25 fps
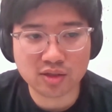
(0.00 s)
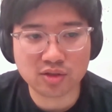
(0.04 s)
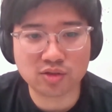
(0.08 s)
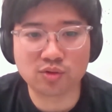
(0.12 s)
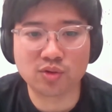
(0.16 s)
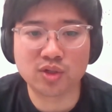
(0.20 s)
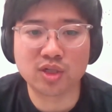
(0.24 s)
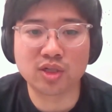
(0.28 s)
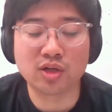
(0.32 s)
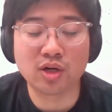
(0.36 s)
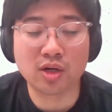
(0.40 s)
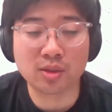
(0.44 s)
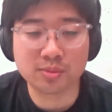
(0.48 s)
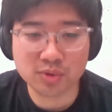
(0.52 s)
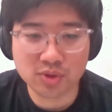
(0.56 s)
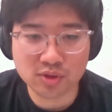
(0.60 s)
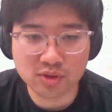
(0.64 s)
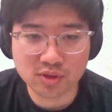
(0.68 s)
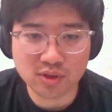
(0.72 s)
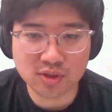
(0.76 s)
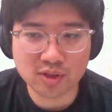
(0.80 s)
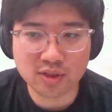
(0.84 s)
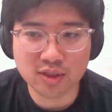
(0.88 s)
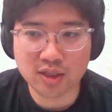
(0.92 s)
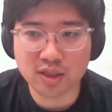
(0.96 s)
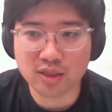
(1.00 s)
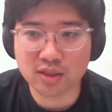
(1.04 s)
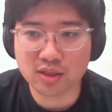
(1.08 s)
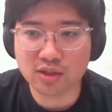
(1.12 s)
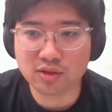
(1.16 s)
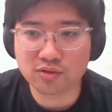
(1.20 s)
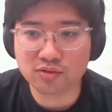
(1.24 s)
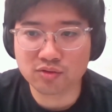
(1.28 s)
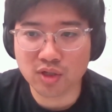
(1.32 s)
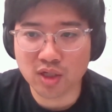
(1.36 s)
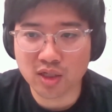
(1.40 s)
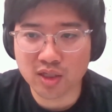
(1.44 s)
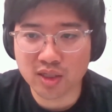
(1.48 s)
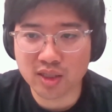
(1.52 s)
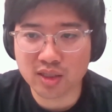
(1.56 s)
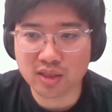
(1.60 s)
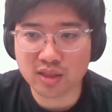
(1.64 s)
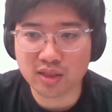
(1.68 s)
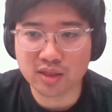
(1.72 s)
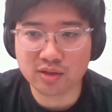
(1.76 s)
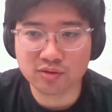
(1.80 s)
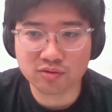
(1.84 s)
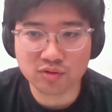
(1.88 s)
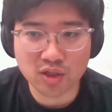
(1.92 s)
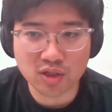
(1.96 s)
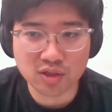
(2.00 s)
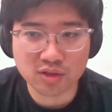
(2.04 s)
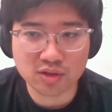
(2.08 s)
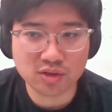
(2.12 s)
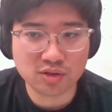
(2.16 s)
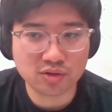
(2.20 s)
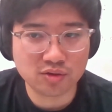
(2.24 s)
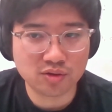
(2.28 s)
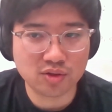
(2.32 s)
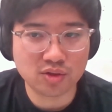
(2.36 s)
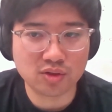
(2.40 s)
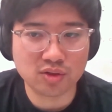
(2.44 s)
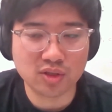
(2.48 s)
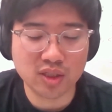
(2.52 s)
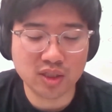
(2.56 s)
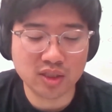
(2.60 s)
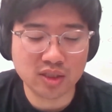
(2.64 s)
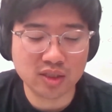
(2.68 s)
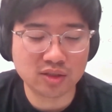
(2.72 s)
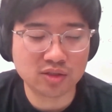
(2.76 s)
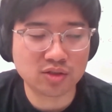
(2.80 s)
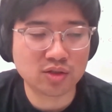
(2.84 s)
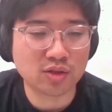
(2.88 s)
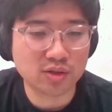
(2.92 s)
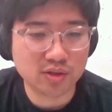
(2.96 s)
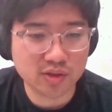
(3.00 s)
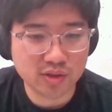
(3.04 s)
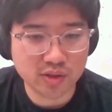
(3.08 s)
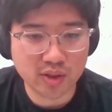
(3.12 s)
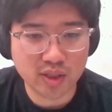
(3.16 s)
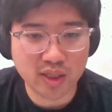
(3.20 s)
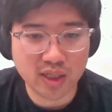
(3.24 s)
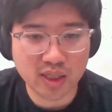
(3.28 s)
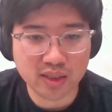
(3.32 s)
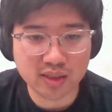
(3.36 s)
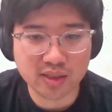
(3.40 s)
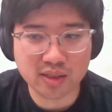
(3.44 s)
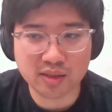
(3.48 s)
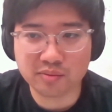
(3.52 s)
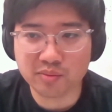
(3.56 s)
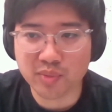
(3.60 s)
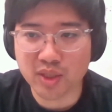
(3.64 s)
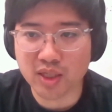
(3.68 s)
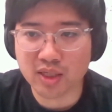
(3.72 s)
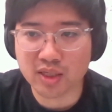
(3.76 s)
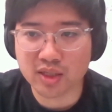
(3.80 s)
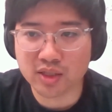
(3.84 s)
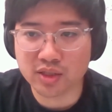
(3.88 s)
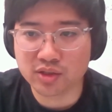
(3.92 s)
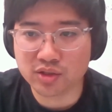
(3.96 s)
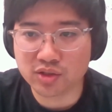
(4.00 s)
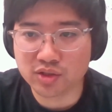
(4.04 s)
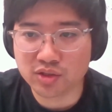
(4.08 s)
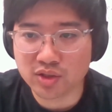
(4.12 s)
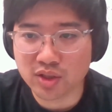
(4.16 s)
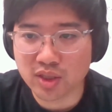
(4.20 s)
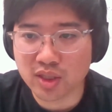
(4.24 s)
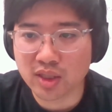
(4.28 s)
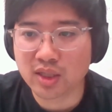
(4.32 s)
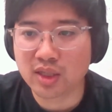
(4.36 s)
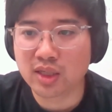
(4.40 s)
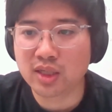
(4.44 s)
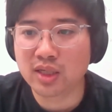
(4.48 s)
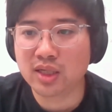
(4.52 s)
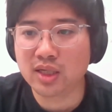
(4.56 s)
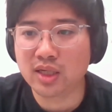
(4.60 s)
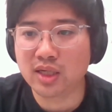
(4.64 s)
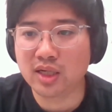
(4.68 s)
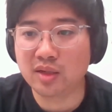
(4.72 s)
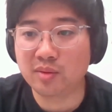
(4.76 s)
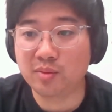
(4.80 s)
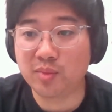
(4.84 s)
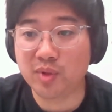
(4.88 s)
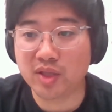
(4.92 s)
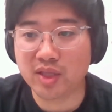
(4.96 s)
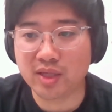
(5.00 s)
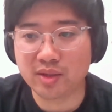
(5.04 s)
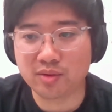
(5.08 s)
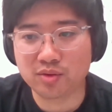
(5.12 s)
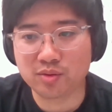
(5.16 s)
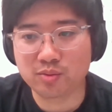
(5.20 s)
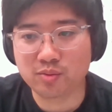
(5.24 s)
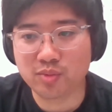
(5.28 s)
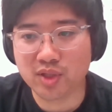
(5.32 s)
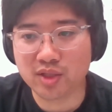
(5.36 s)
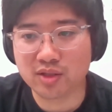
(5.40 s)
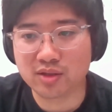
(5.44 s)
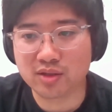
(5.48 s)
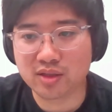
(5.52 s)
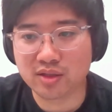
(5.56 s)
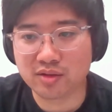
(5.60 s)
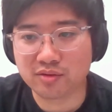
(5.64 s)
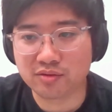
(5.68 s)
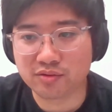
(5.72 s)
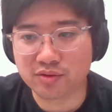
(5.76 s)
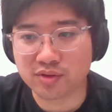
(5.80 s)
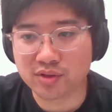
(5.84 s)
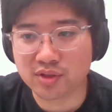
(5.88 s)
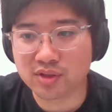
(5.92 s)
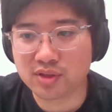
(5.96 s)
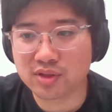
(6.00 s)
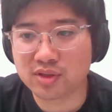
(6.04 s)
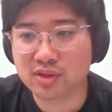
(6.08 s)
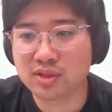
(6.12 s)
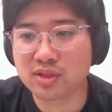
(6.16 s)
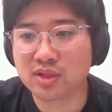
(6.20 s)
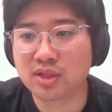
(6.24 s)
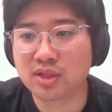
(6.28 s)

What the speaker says: You can optionally run it in ROS. It's also a Catkin package, but that would be the difference.